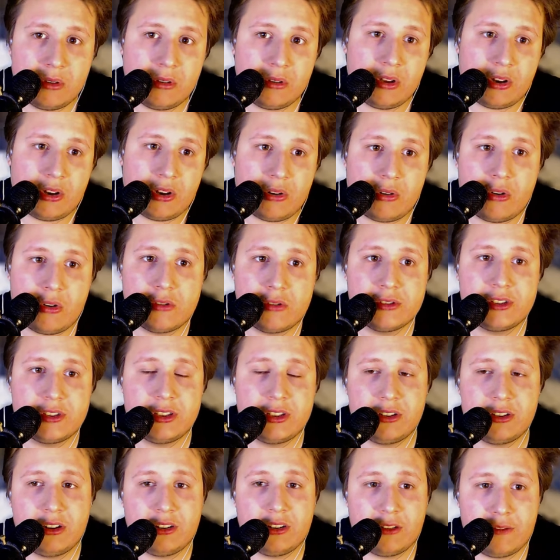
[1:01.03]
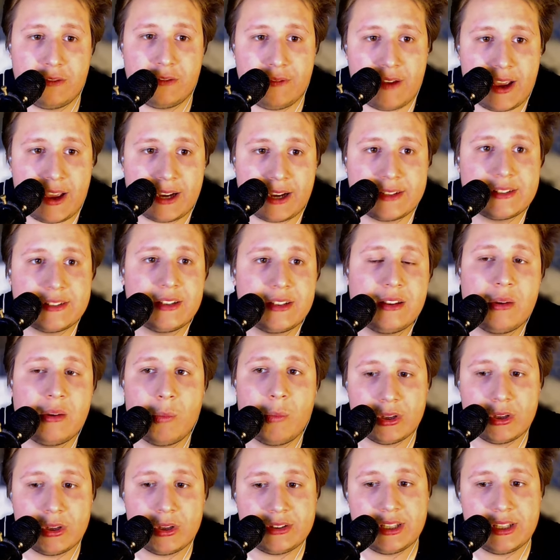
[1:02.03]
you know, considering the fact
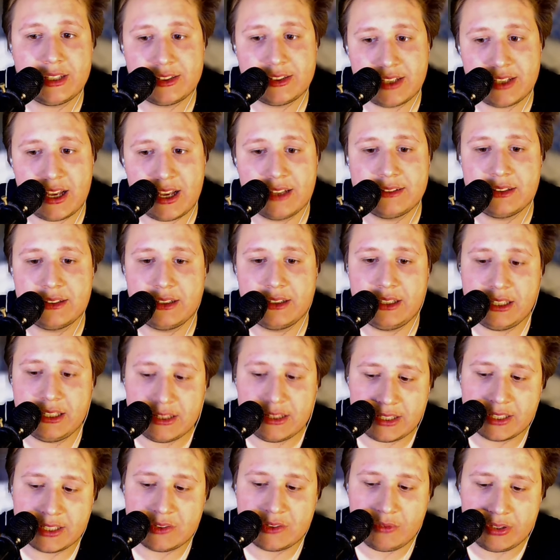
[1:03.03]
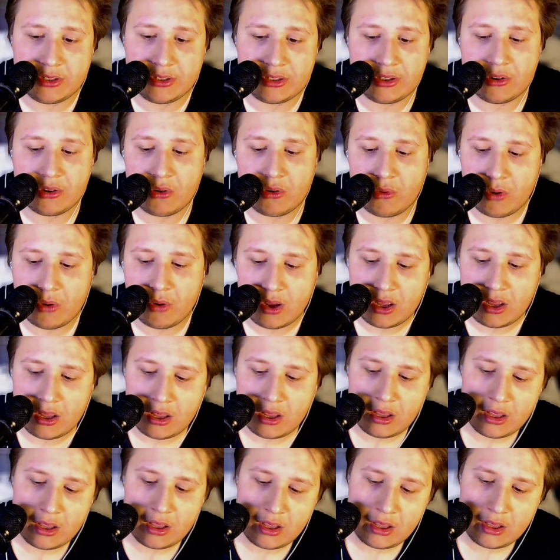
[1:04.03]
what they said in that video,
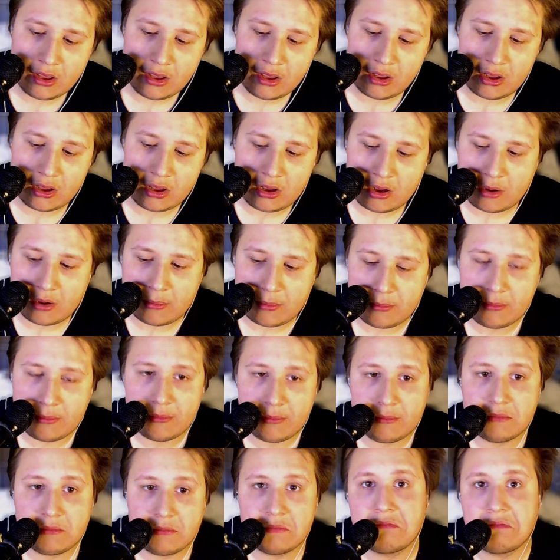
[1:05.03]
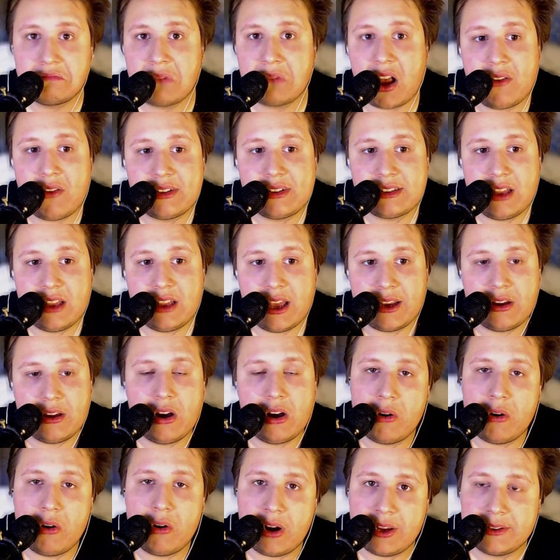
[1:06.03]
I was like,
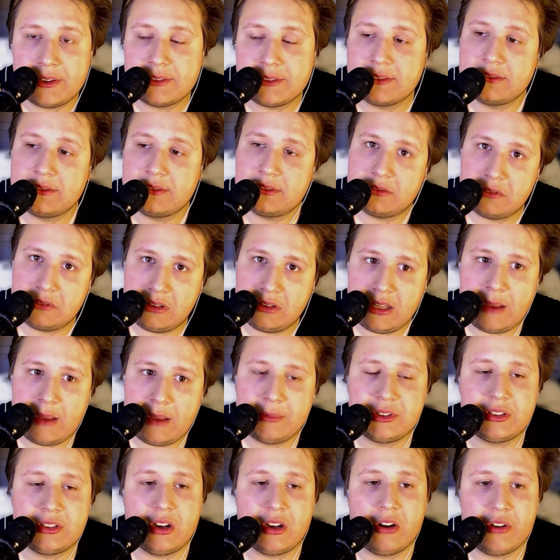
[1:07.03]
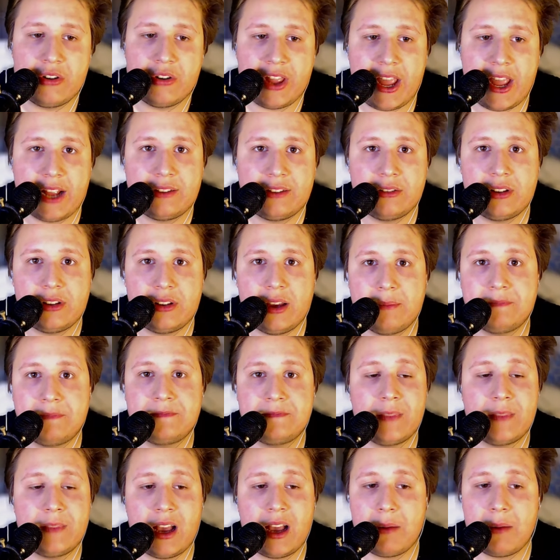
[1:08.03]
all right, I'm just gonna react to
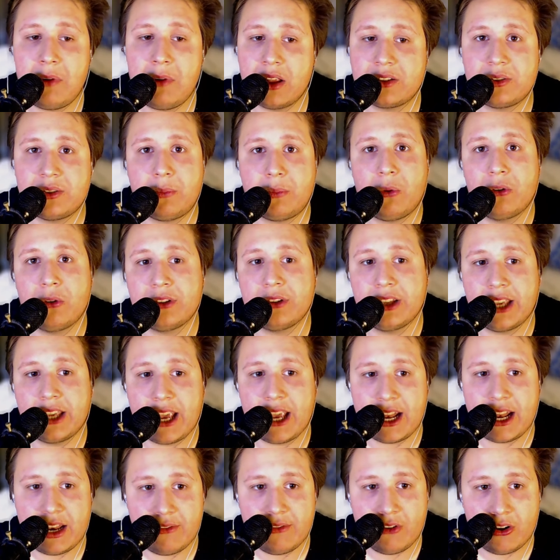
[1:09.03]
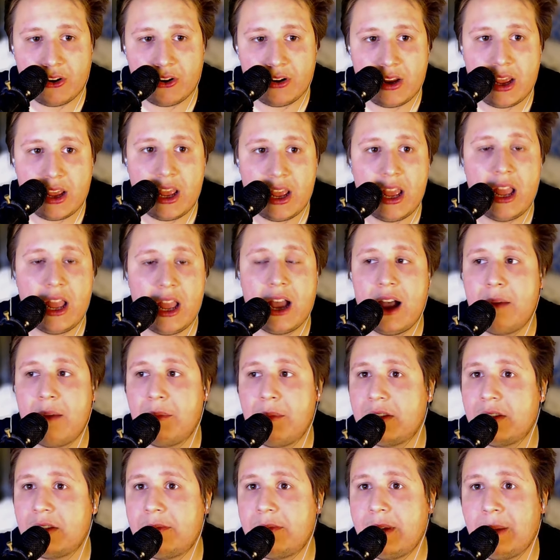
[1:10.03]
them. I'm not supporting anyone, I'm
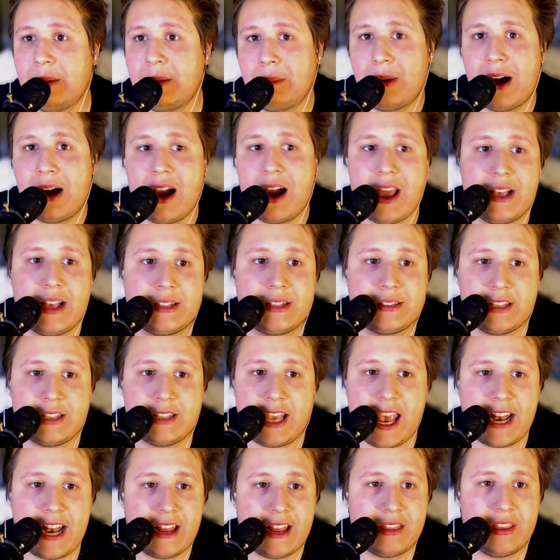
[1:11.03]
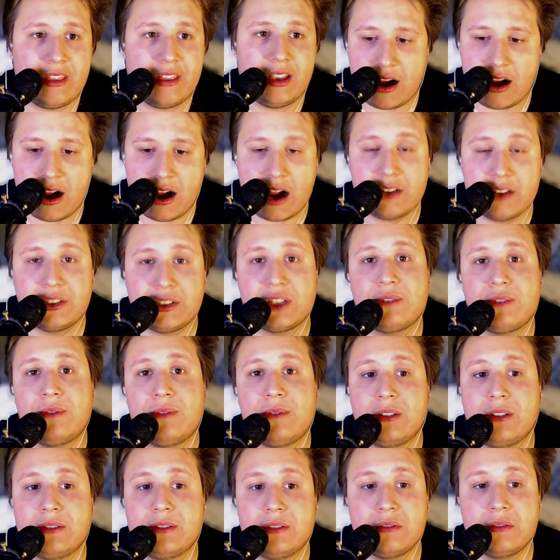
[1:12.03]
not being biased, anything. I just
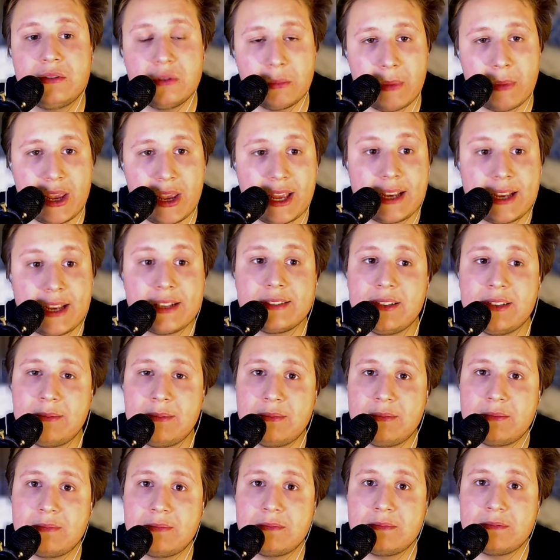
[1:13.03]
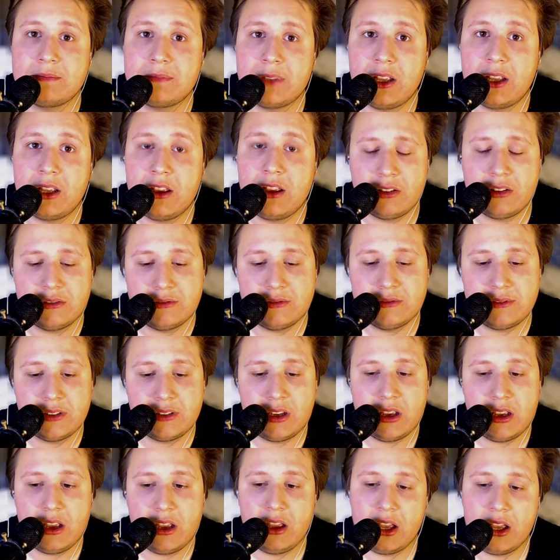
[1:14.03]
want to make some good
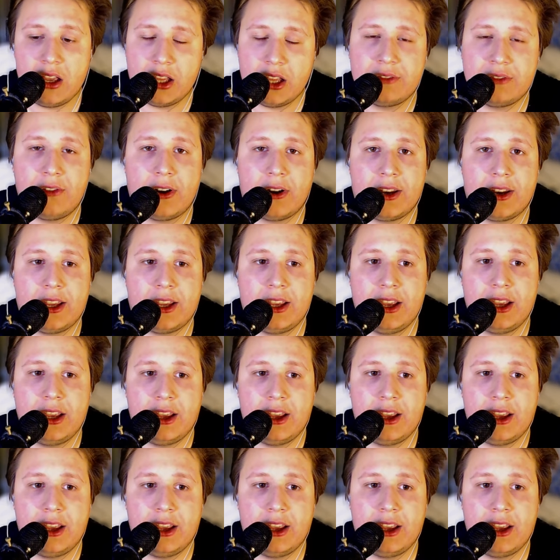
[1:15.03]
and funny,